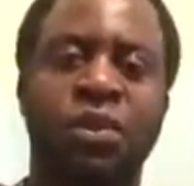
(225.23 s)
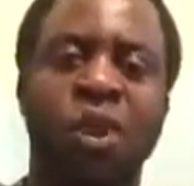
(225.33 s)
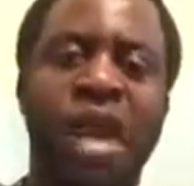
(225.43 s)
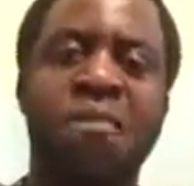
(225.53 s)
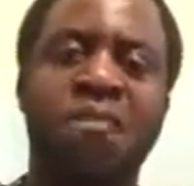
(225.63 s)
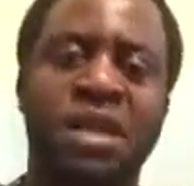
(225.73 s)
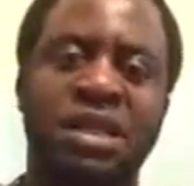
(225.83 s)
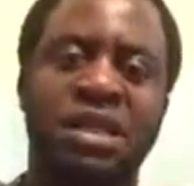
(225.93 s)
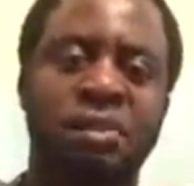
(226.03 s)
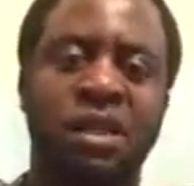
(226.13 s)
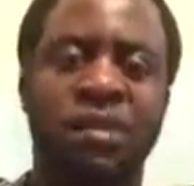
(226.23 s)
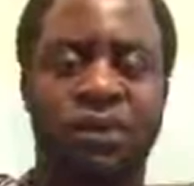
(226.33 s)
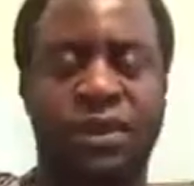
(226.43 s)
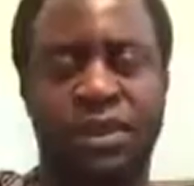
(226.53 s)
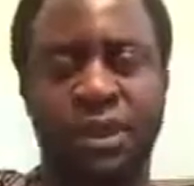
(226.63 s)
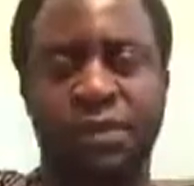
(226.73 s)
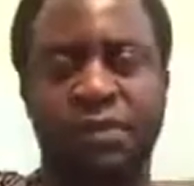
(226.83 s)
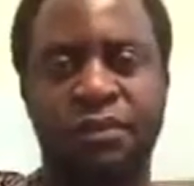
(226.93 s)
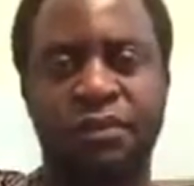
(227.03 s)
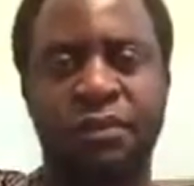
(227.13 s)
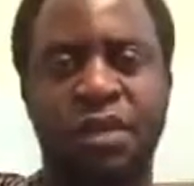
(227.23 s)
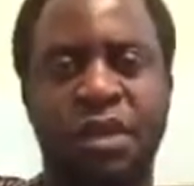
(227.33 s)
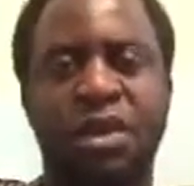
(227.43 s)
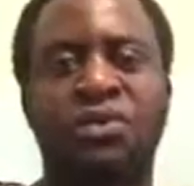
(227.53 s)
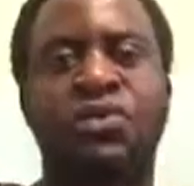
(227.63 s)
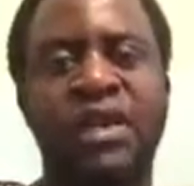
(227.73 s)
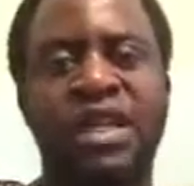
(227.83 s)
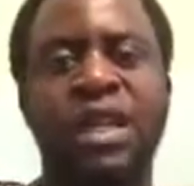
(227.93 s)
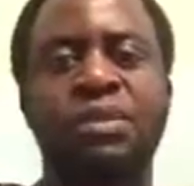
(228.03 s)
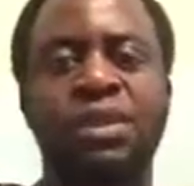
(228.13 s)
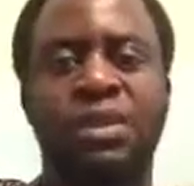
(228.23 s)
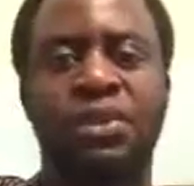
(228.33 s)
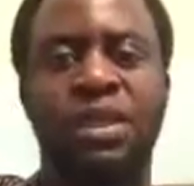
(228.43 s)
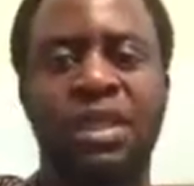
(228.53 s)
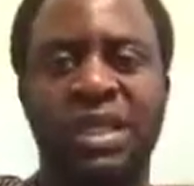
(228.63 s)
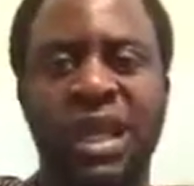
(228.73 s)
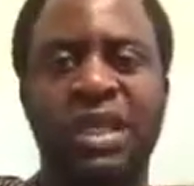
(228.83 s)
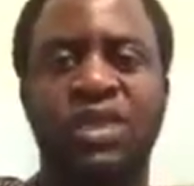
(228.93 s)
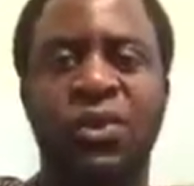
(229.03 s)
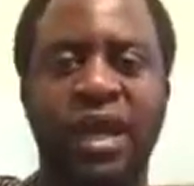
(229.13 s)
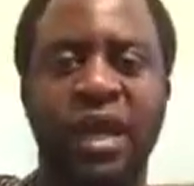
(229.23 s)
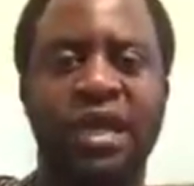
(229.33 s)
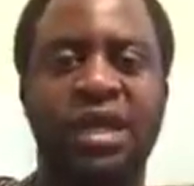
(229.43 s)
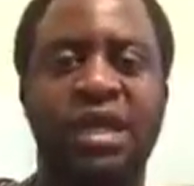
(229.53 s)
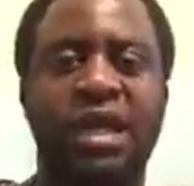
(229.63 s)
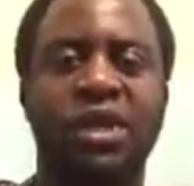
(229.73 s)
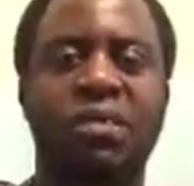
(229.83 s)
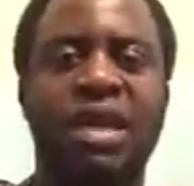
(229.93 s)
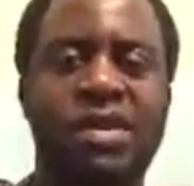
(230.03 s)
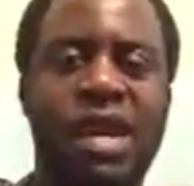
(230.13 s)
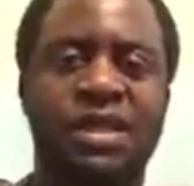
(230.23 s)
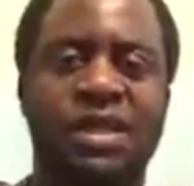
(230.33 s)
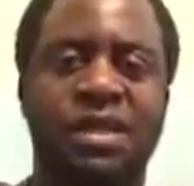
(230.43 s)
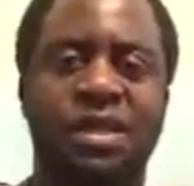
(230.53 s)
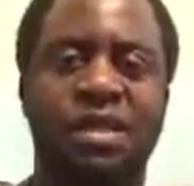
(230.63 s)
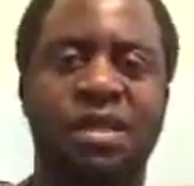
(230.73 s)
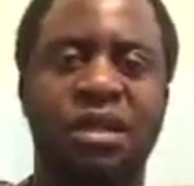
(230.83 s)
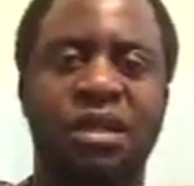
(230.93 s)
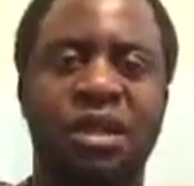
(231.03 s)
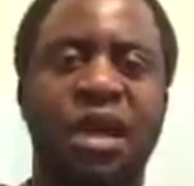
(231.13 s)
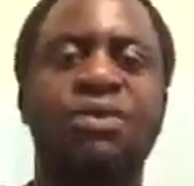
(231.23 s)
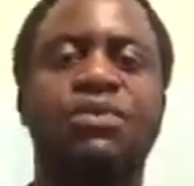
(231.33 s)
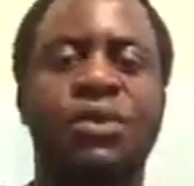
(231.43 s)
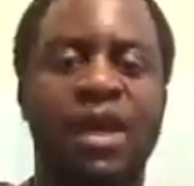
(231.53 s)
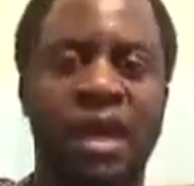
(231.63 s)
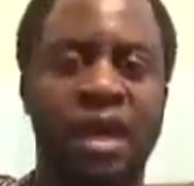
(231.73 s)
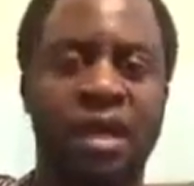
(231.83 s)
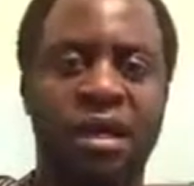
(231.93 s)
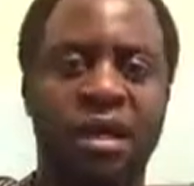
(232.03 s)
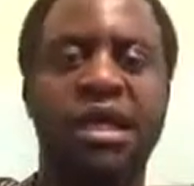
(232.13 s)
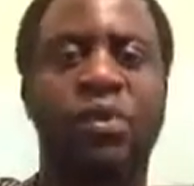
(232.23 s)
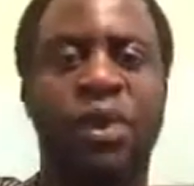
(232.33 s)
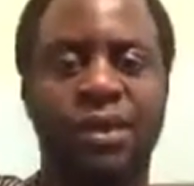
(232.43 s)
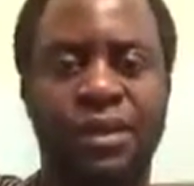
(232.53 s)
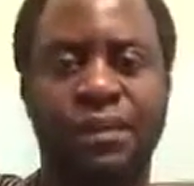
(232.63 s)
Why must it be difficult for them to decide to end the human crisis everywhere in the world?